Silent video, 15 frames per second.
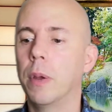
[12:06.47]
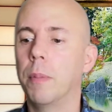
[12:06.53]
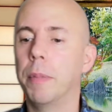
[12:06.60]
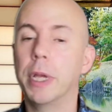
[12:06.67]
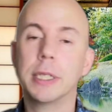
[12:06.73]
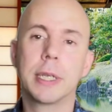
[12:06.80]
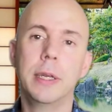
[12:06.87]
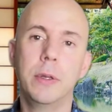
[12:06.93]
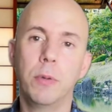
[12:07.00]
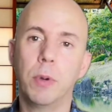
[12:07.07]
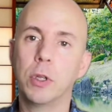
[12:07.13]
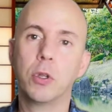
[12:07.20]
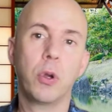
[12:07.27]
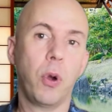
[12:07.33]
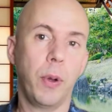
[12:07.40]
Basically, you
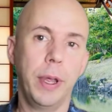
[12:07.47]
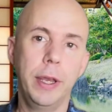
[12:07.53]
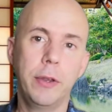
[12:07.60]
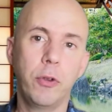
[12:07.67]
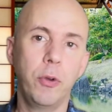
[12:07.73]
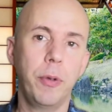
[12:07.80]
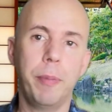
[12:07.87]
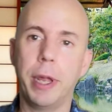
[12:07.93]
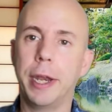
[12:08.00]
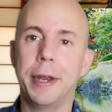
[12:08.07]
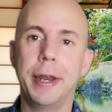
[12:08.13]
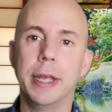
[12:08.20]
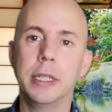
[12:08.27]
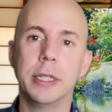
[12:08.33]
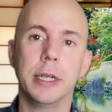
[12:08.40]
want to go into your
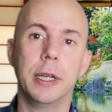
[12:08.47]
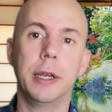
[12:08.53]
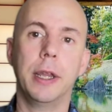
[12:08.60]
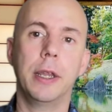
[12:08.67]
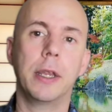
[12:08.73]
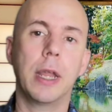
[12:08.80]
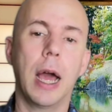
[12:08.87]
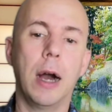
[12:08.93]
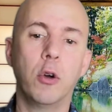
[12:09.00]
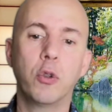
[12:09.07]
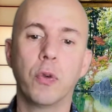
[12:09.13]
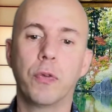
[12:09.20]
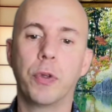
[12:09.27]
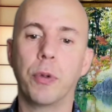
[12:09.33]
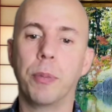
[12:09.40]
meditation and then out
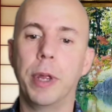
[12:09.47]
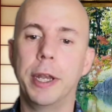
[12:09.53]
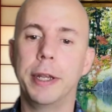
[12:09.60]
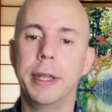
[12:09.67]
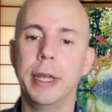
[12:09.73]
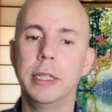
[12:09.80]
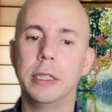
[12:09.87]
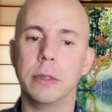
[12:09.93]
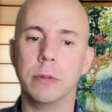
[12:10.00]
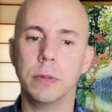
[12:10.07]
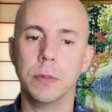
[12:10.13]
of your meditation.